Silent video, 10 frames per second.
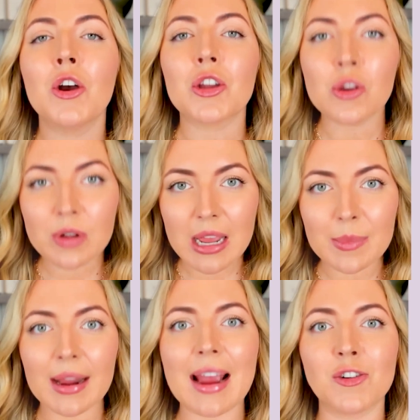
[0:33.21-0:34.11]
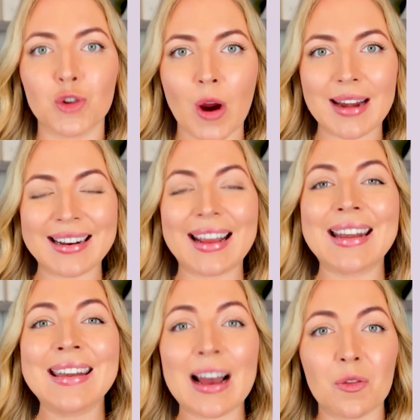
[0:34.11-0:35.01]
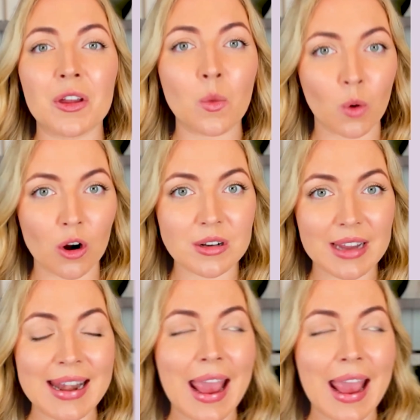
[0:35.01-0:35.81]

you name it, I tried it and nothing worked. And